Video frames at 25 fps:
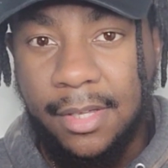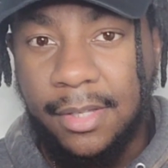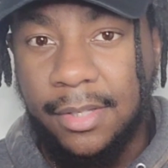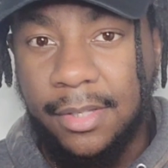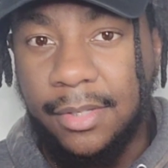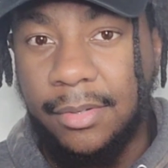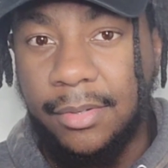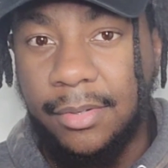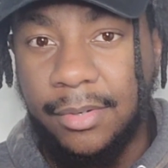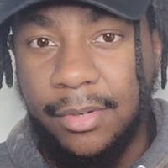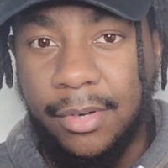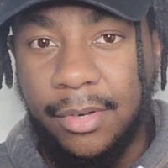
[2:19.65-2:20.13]

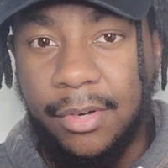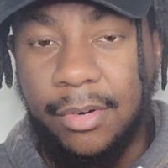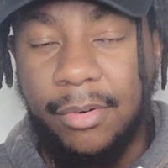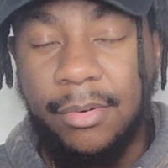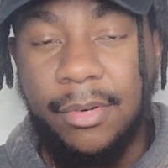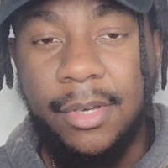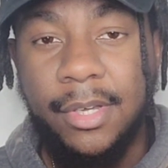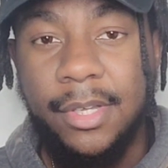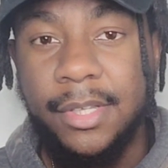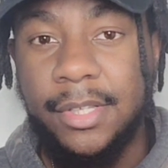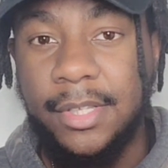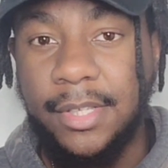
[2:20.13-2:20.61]

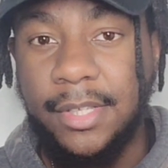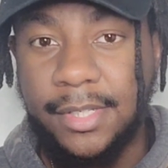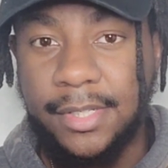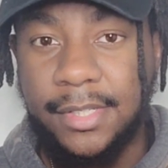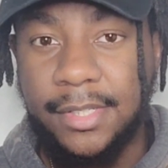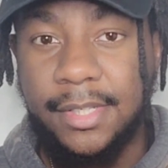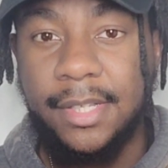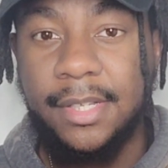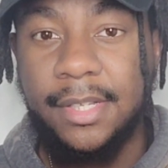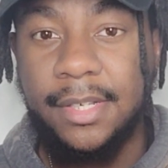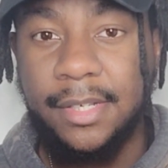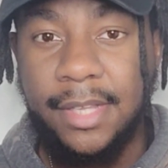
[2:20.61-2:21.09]
you're
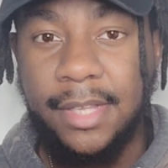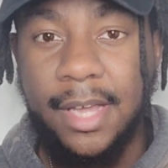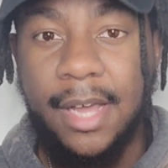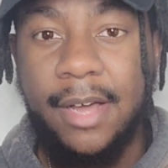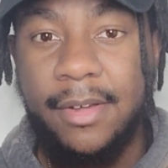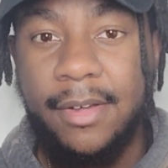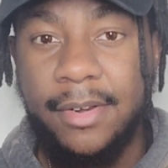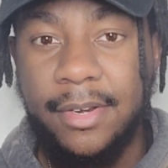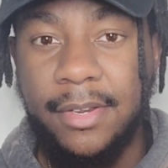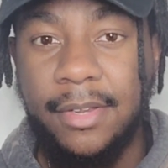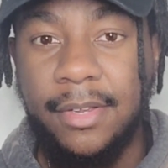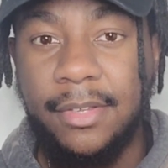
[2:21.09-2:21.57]
sitting
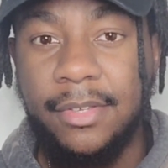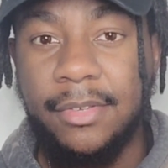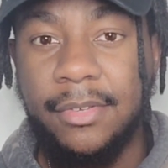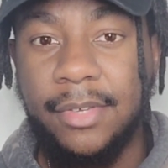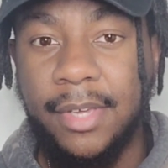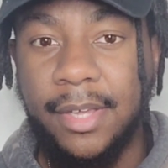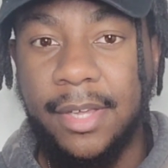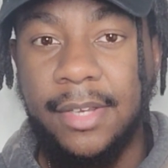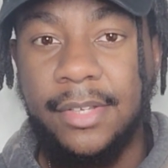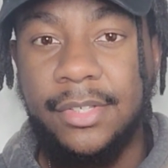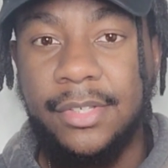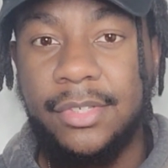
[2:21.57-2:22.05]
down here, you
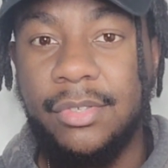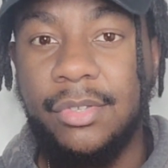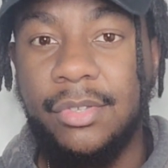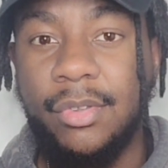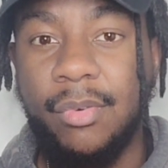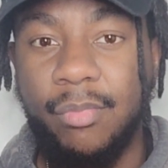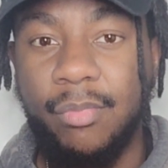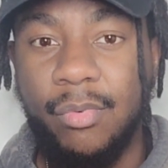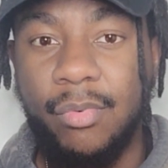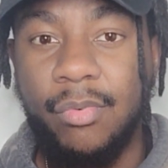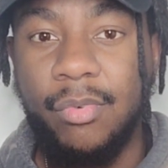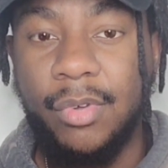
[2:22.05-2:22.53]
get into the
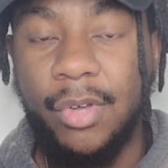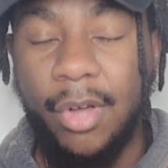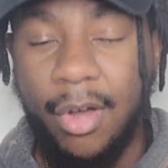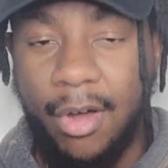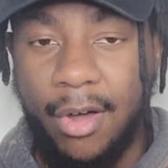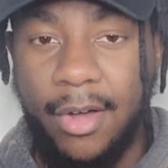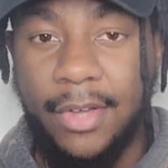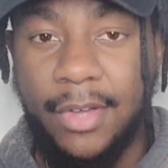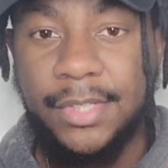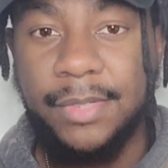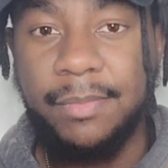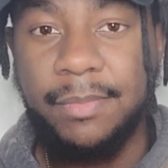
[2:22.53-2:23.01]
root
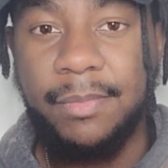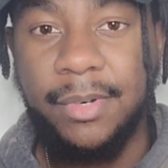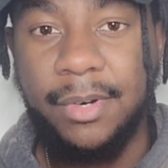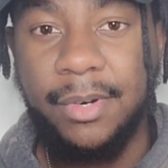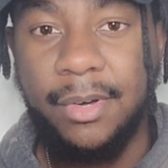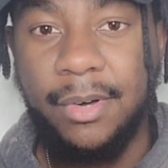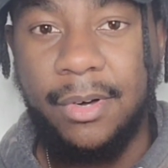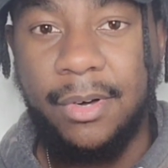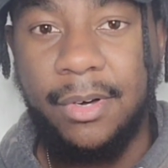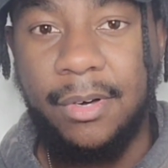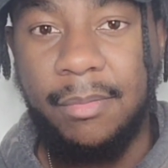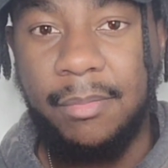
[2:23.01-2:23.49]
cause of it
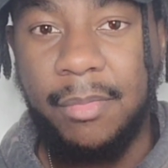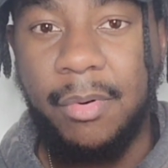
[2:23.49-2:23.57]
all.